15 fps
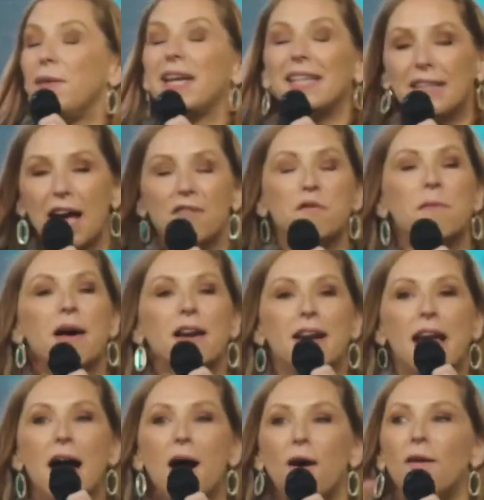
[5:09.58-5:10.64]
We can laugh about it
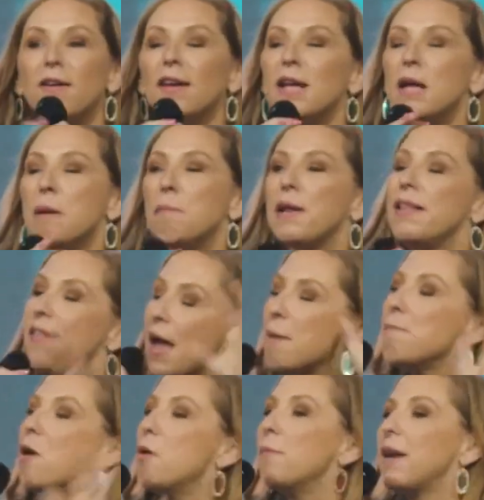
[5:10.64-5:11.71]
now. But in that
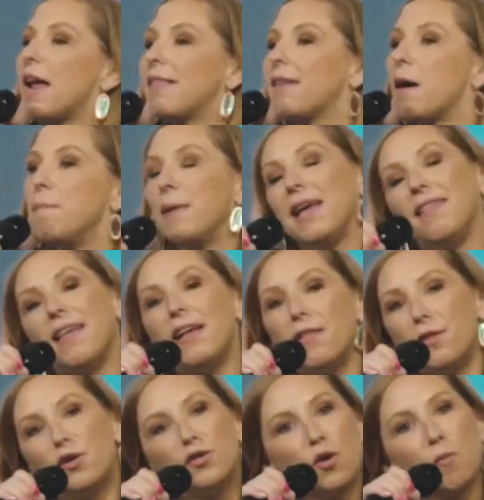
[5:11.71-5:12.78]
moment, I thought, man, that,
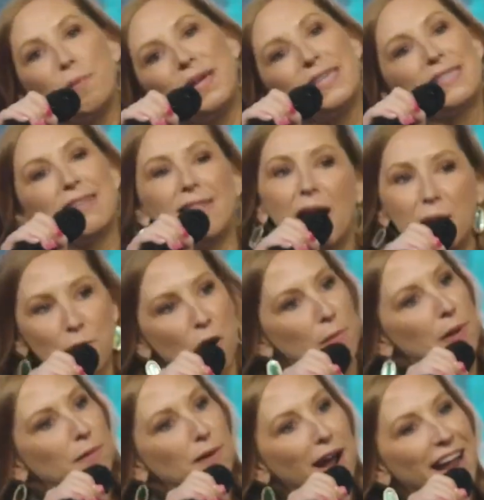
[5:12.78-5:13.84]
there's no peace in that
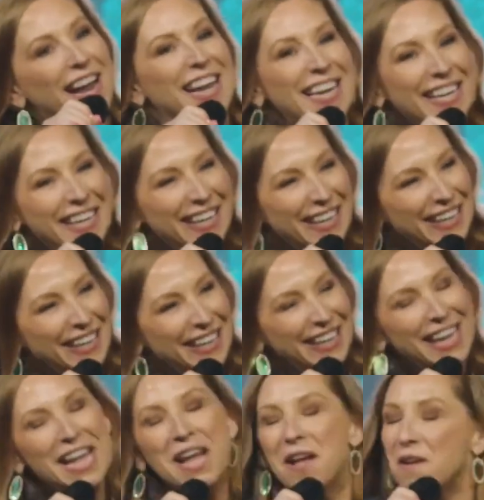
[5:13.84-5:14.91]
moment, right?
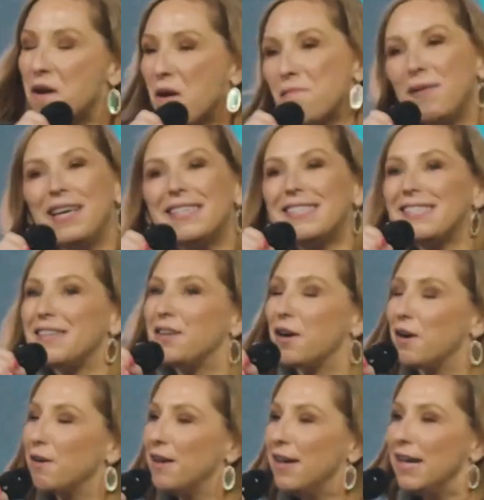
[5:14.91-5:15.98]
no peace in
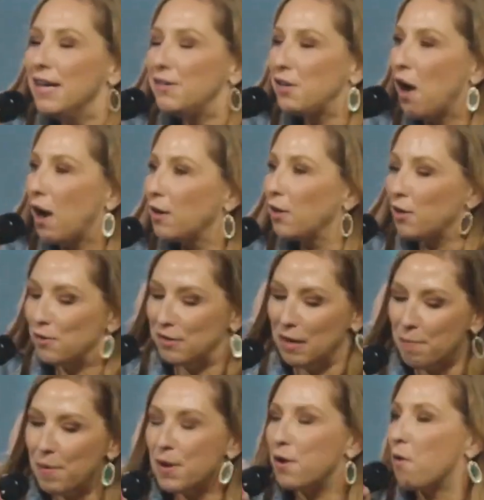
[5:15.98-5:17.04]
your toddler
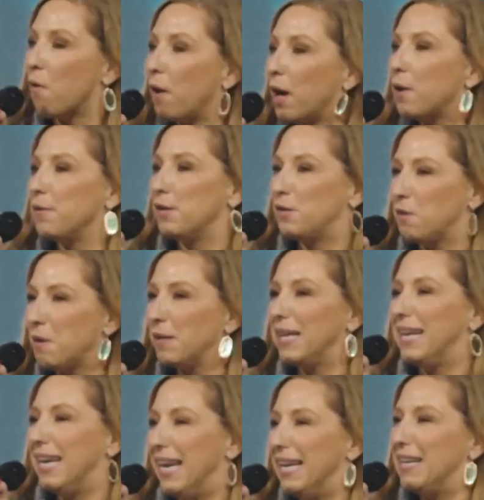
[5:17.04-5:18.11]
dipping an Oreo in the toilet
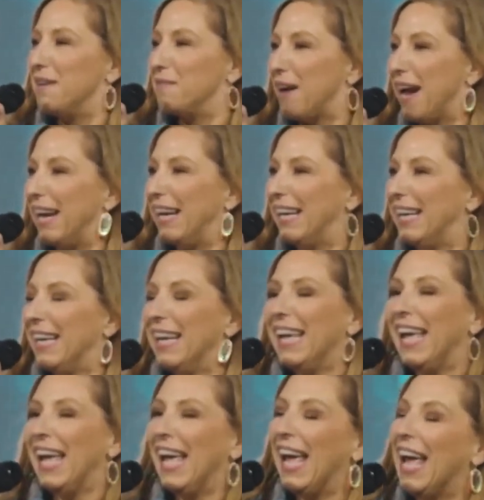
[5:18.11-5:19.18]
and eating it, right?
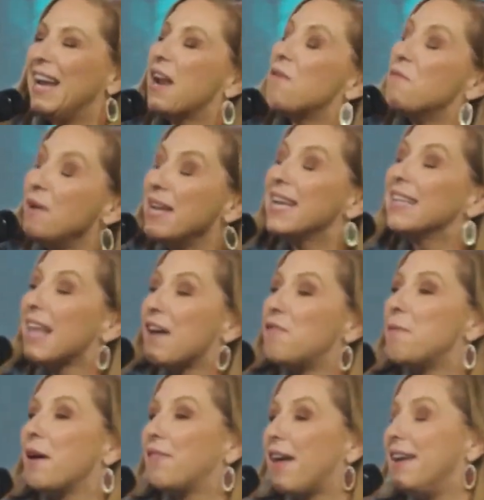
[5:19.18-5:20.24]
And, and we can laugh
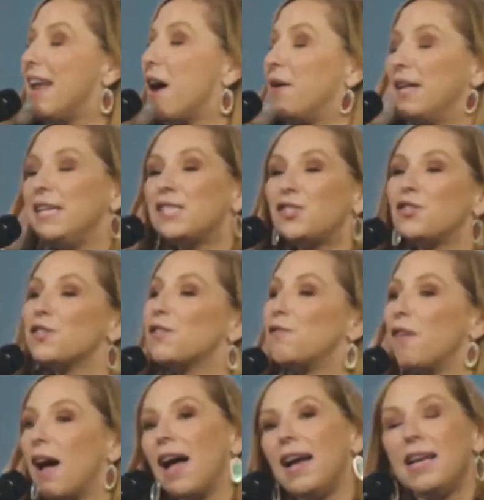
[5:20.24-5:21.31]
about that now, and he's just
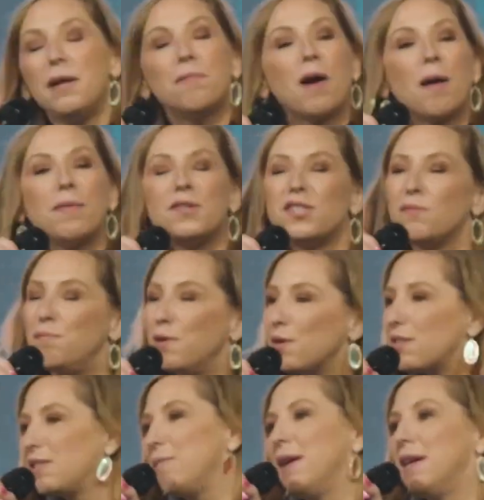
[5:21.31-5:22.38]
fine. He probably just built
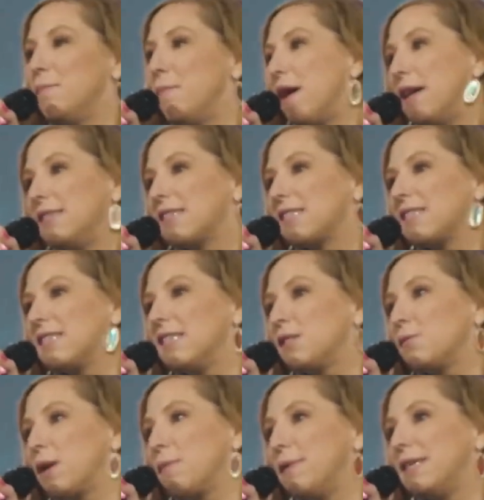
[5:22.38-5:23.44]
some antibodies. That's at least
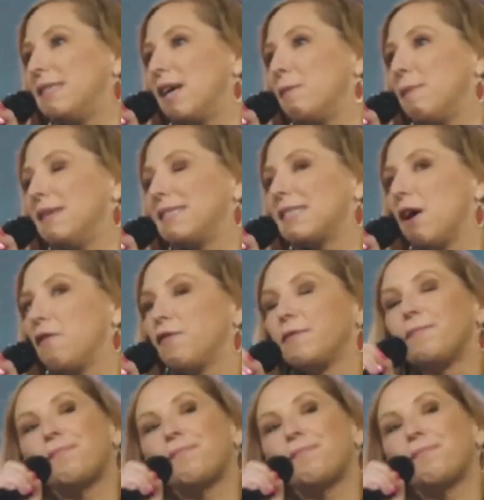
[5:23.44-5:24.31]
what I'm going to tell myself.